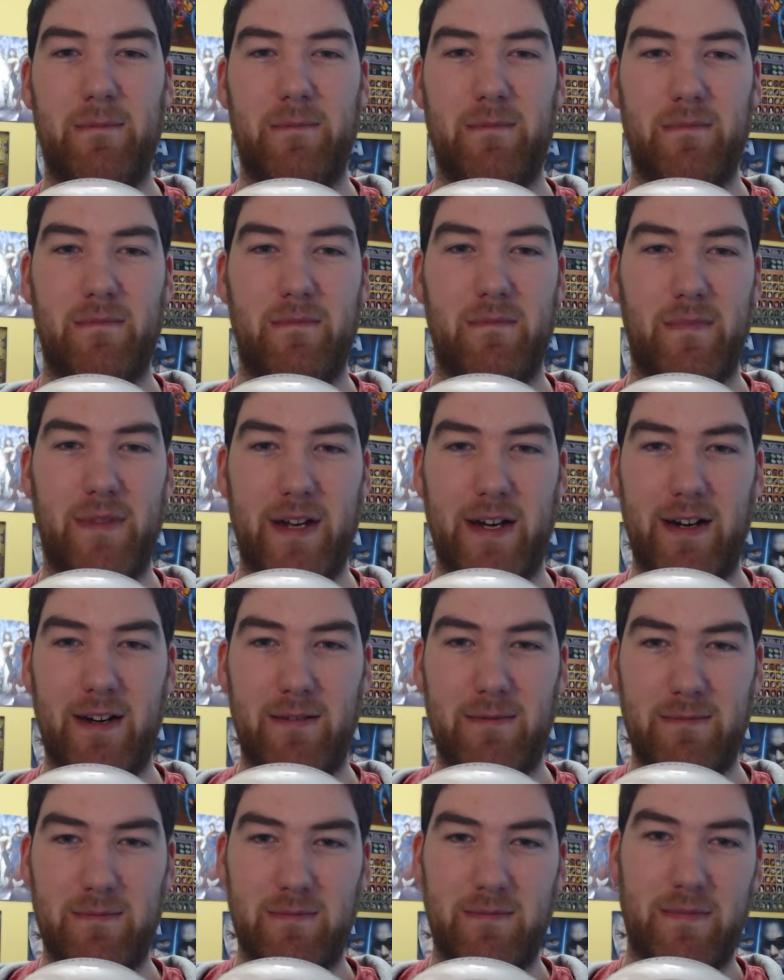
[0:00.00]
they're
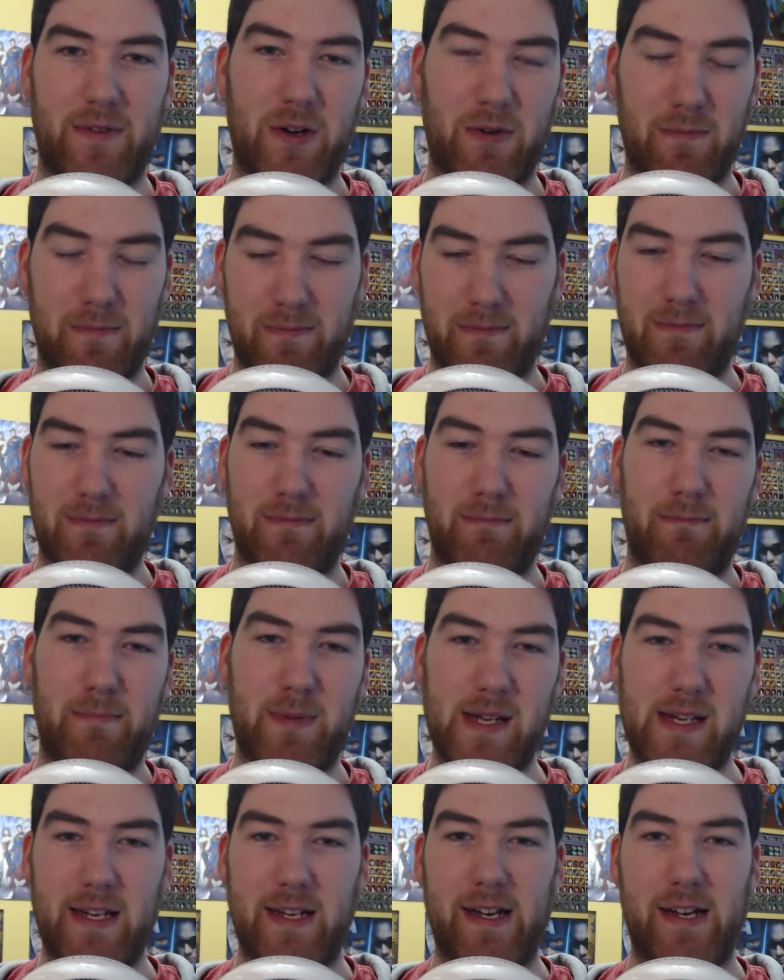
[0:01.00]

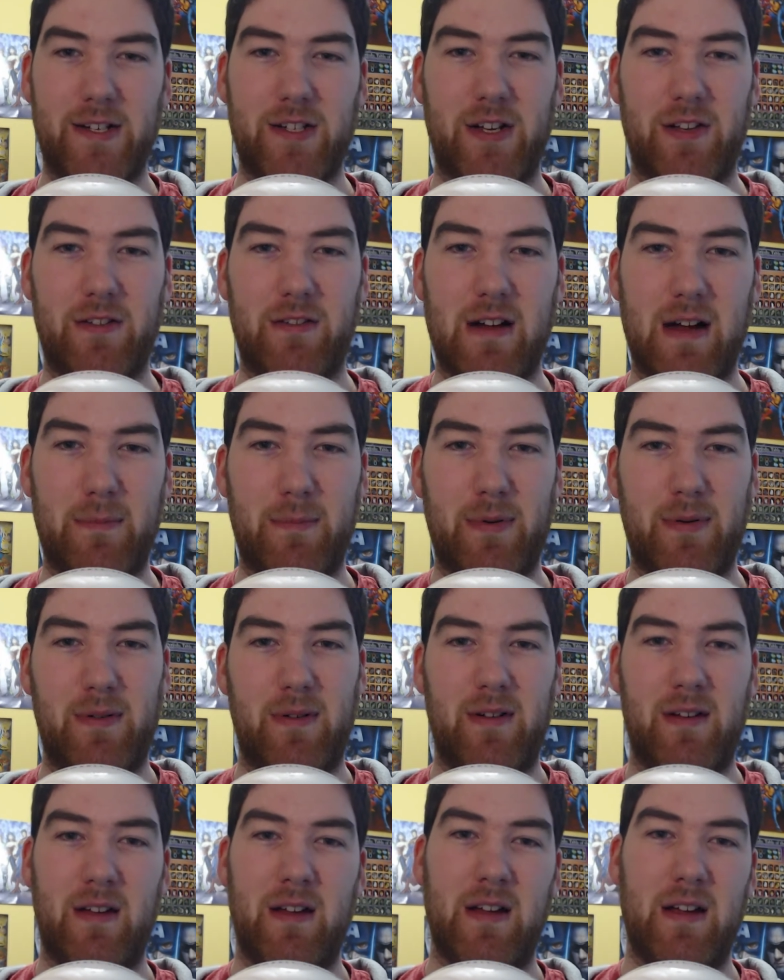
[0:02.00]
beating each other up
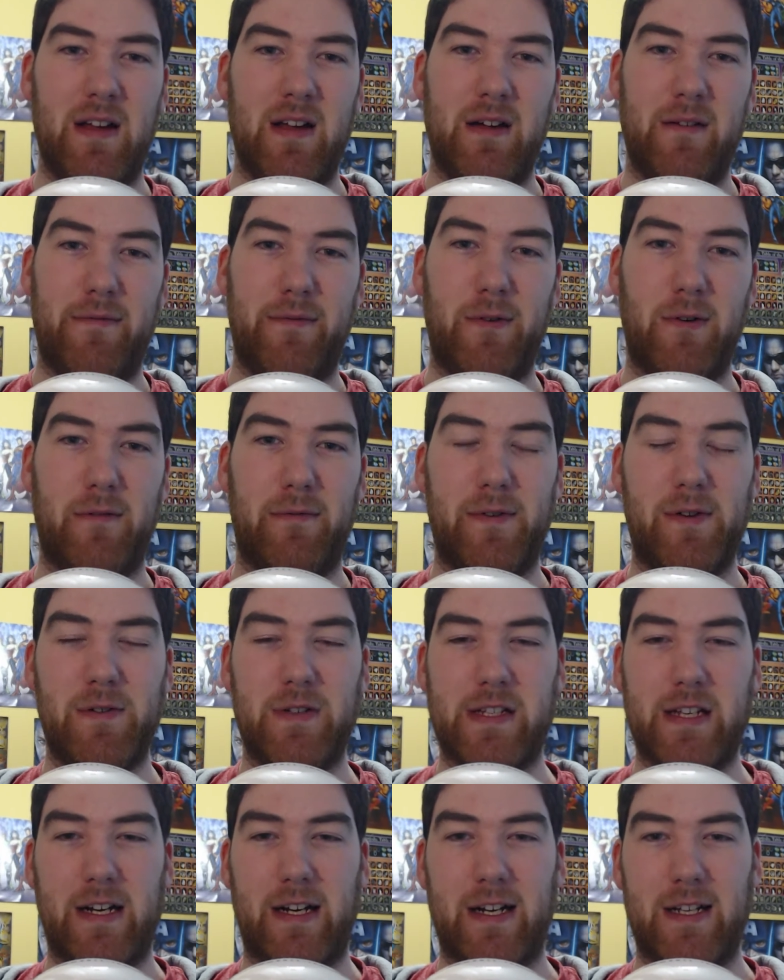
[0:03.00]
for a few
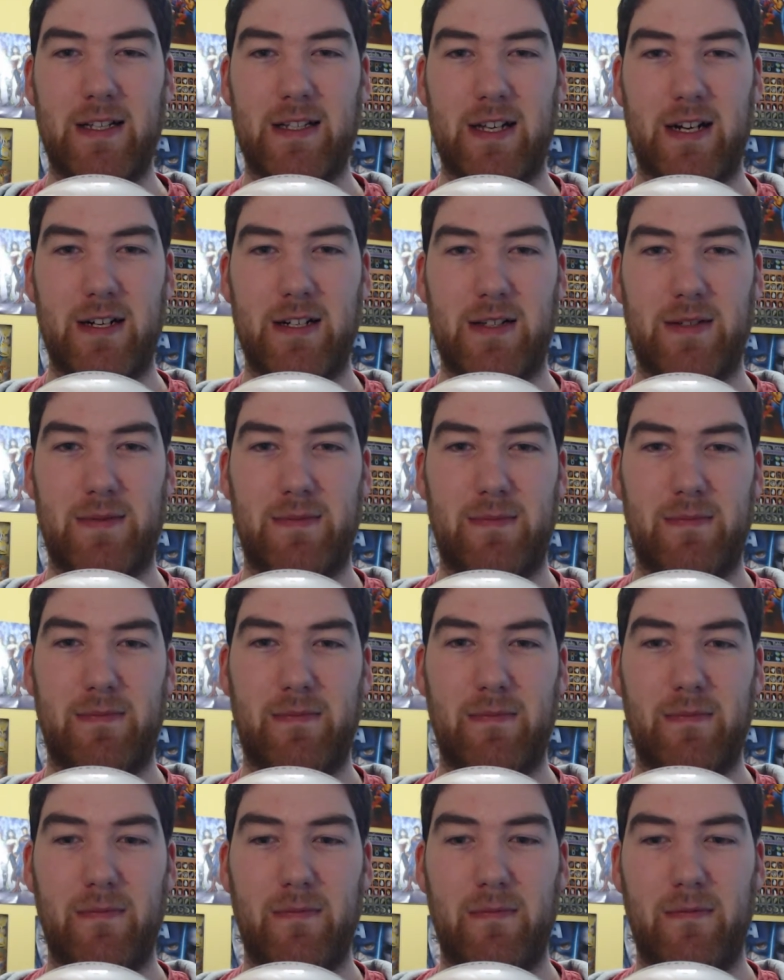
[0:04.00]
seconds. I just
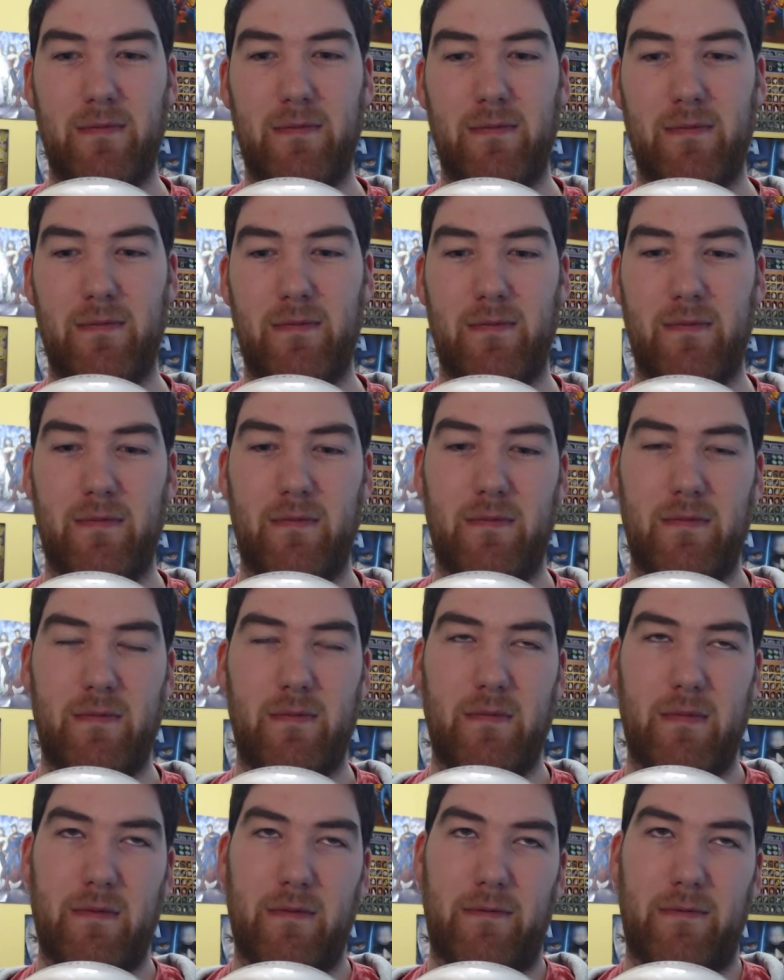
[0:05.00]

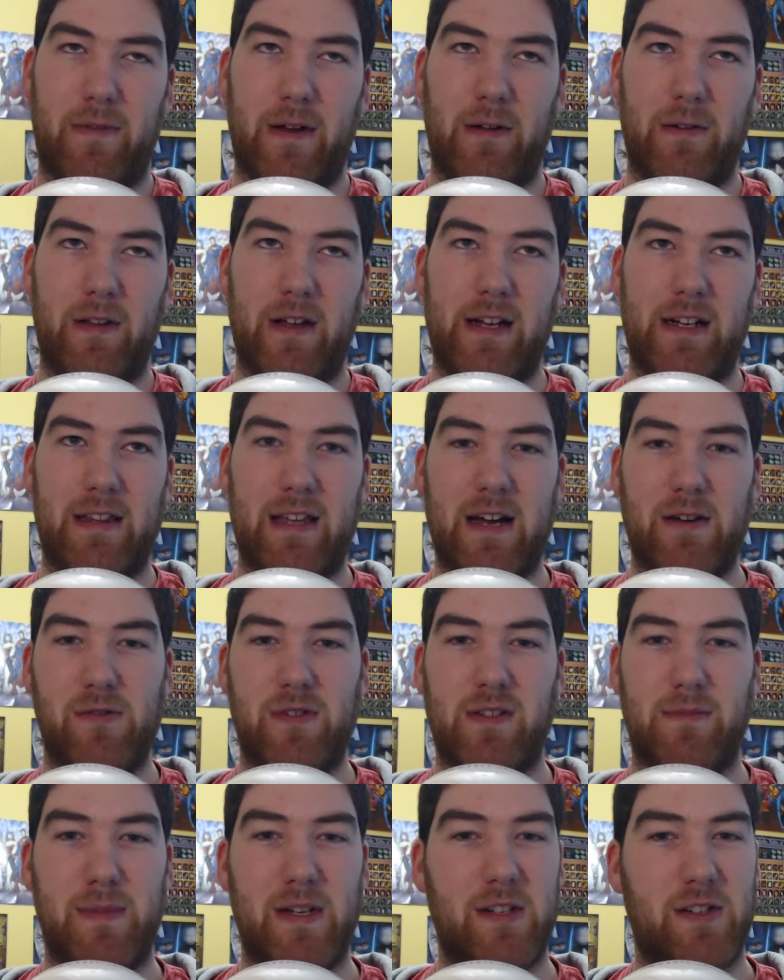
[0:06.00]
felt like that was
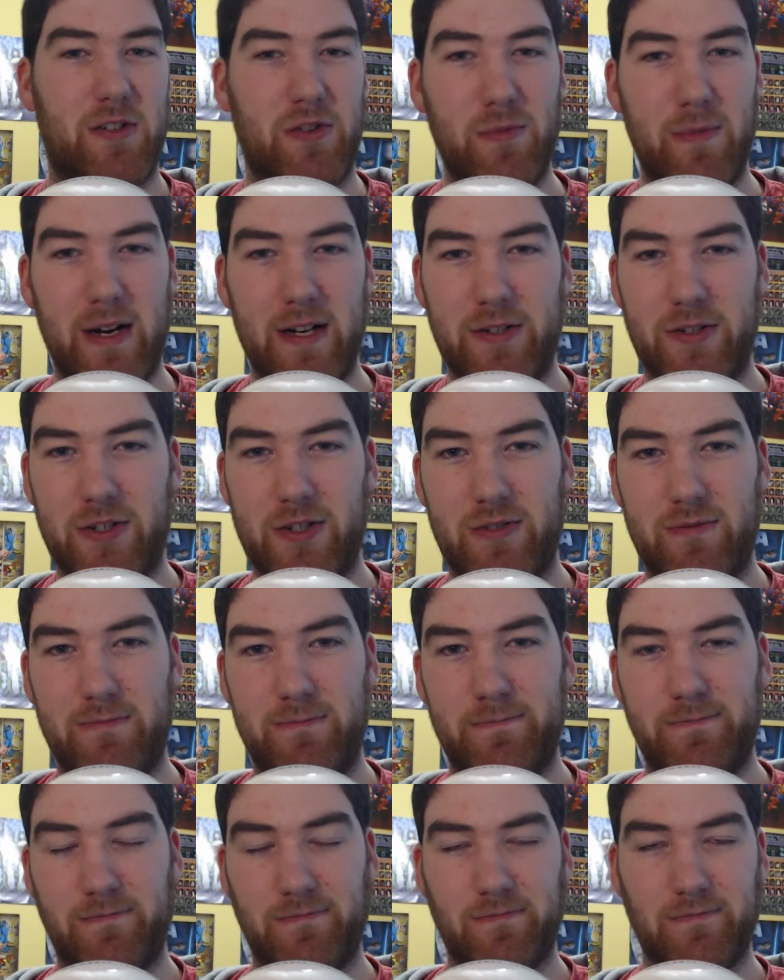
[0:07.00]
a bit too much.
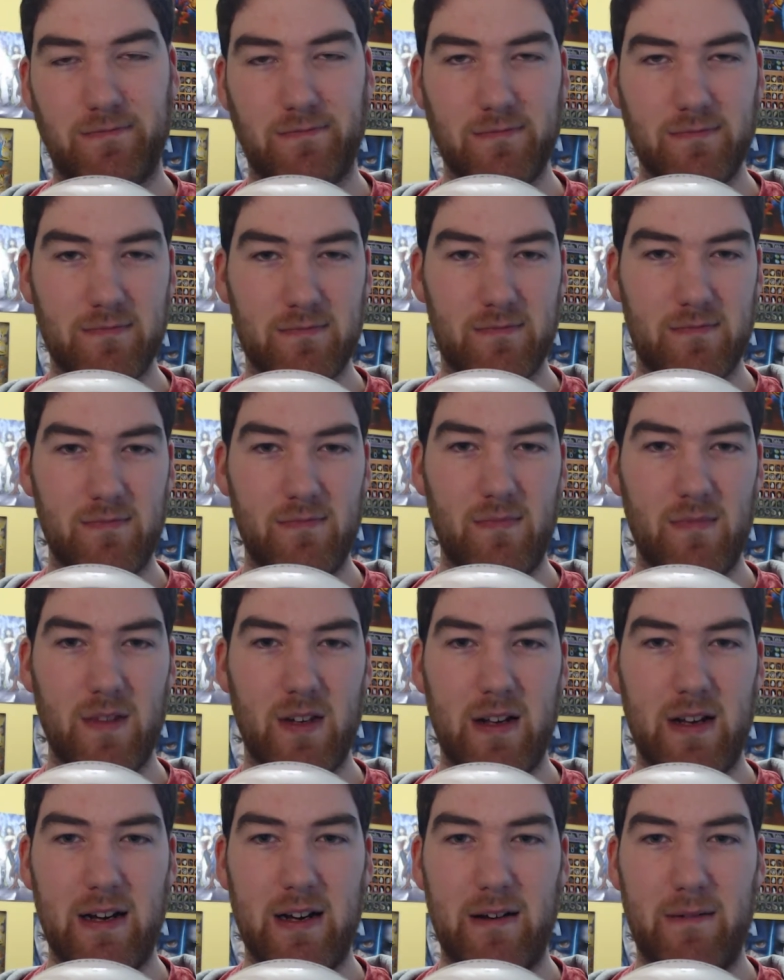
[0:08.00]

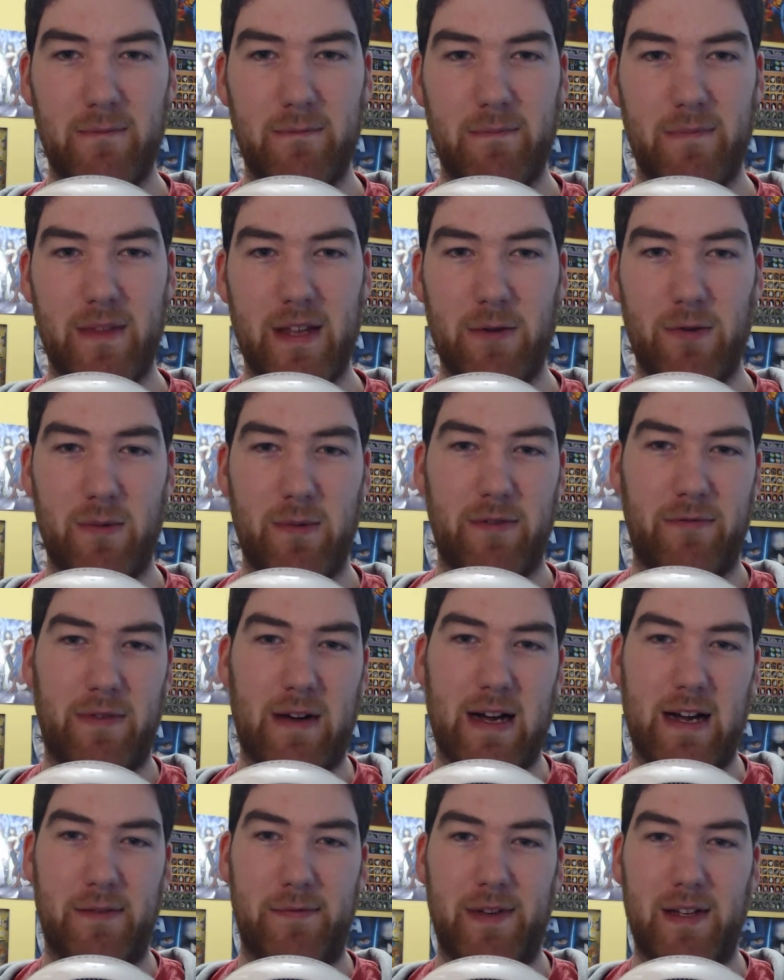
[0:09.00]
It would have been
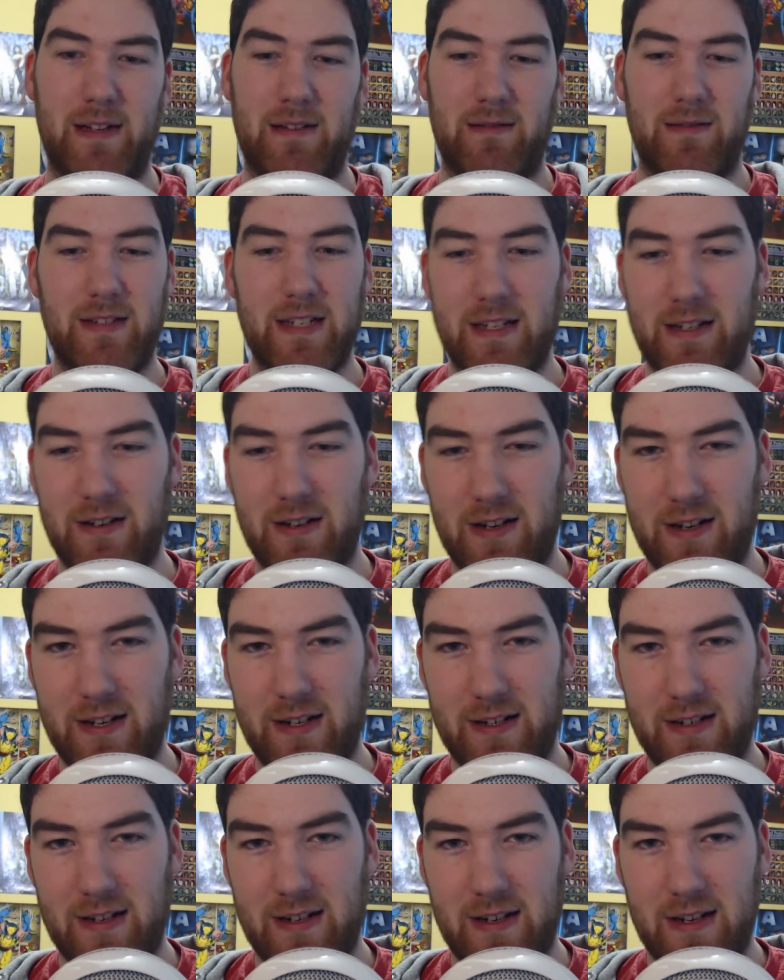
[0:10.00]
fine if he leaned on it,
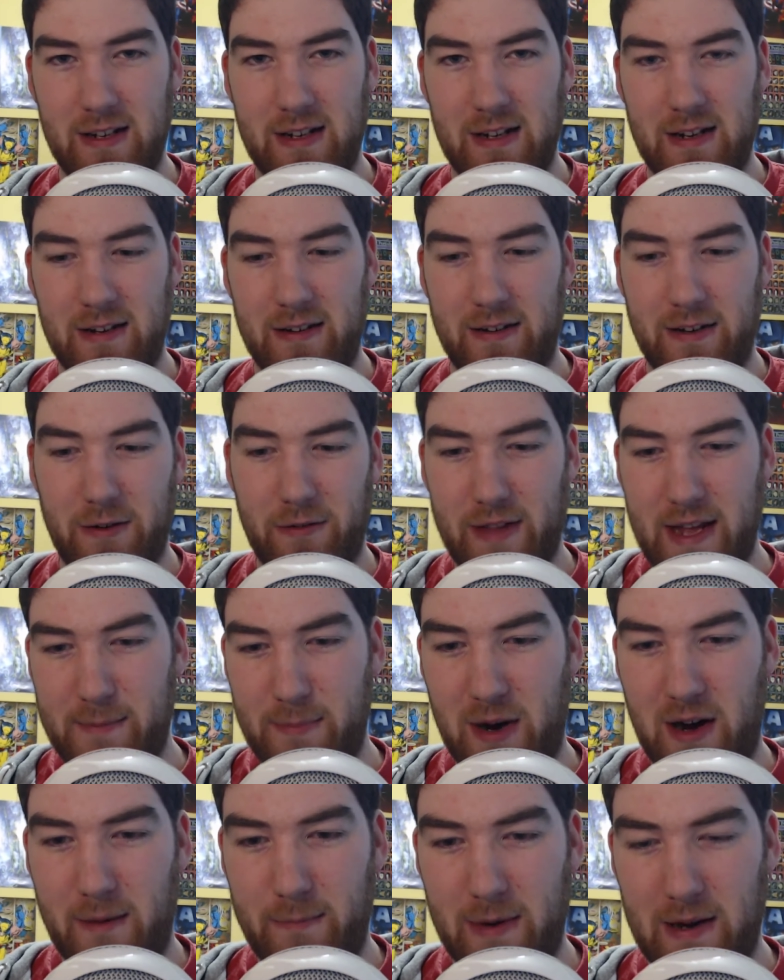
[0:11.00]
they
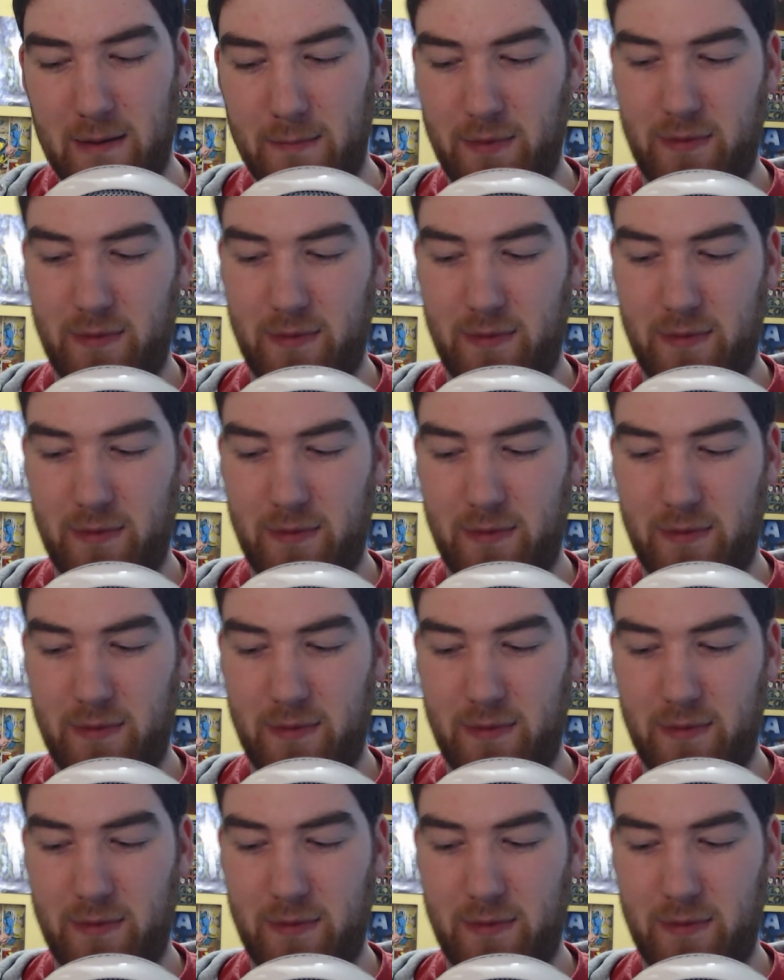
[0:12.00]
pop up,